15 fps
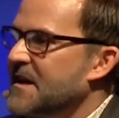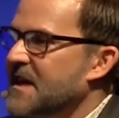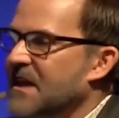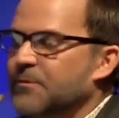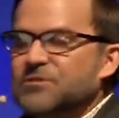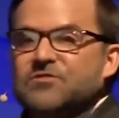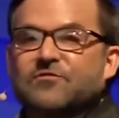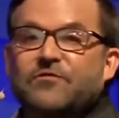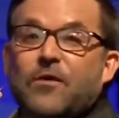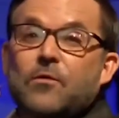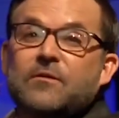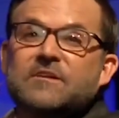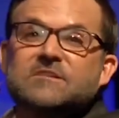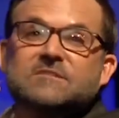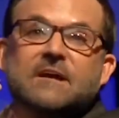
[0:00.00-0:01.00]
He was
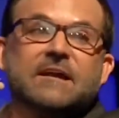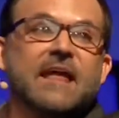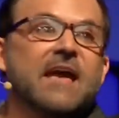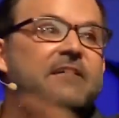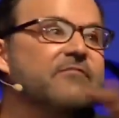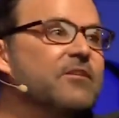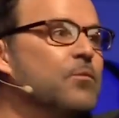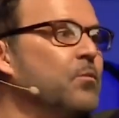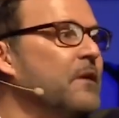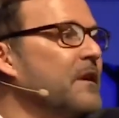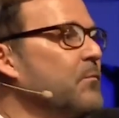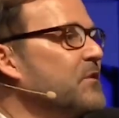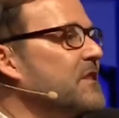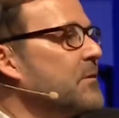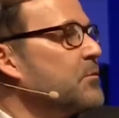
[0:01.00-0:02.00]
focused on everyone
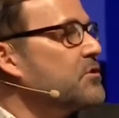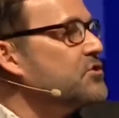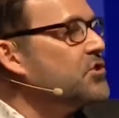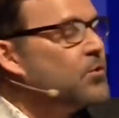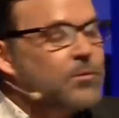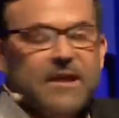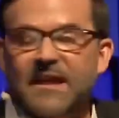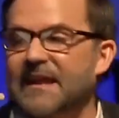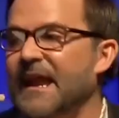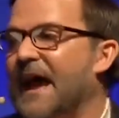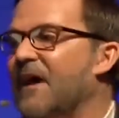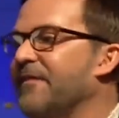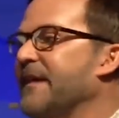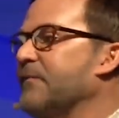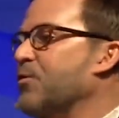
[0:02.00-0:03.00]
and what they were doing and
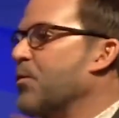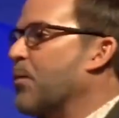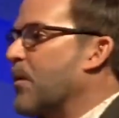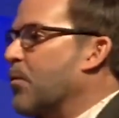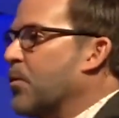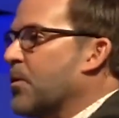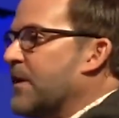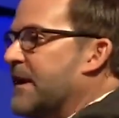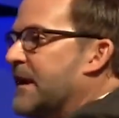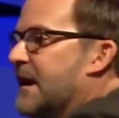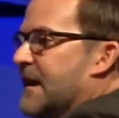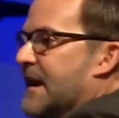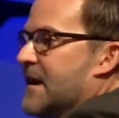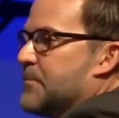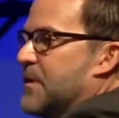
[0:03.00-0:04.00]
how they were rewarded
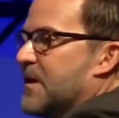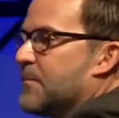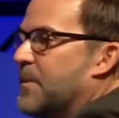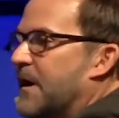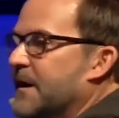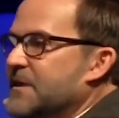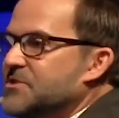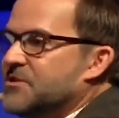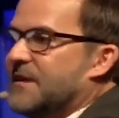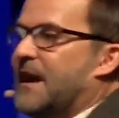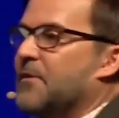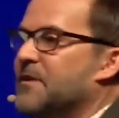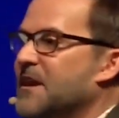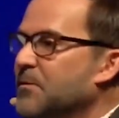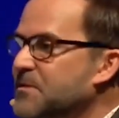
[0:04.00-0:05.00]
and not being punished and
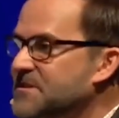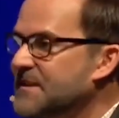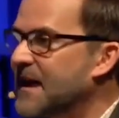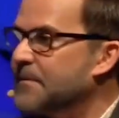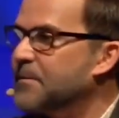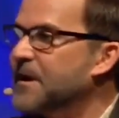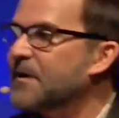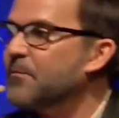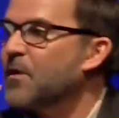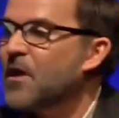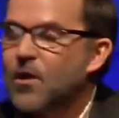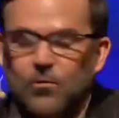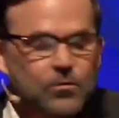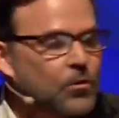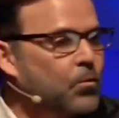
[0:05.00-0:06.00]
how he was not being
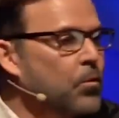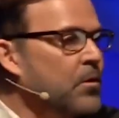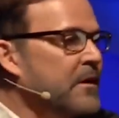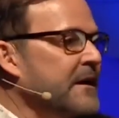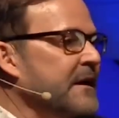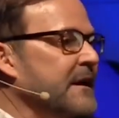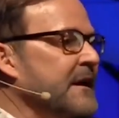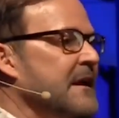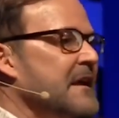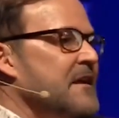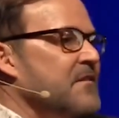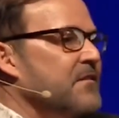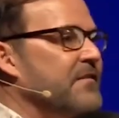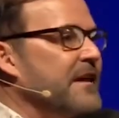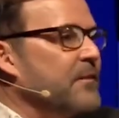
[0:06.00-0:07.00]
rewarded. And
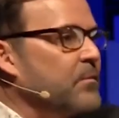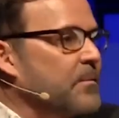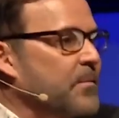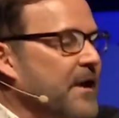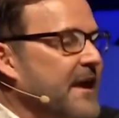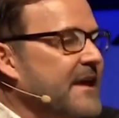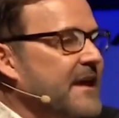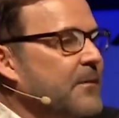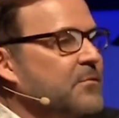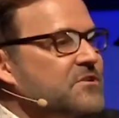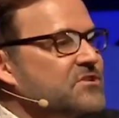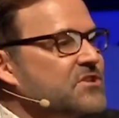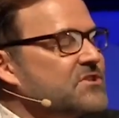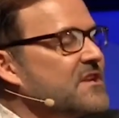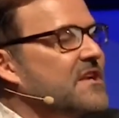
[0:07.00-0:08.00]
they were, it
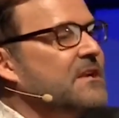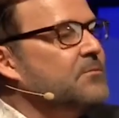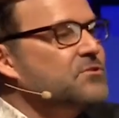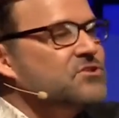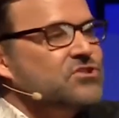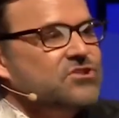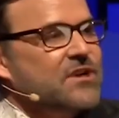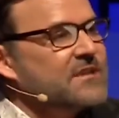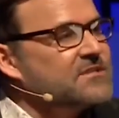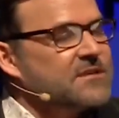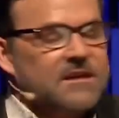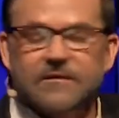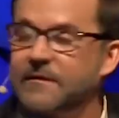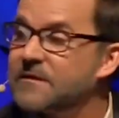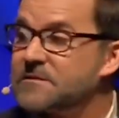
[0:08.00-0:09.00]
was just, he was just
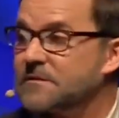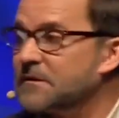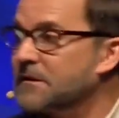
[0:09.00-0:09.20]
in this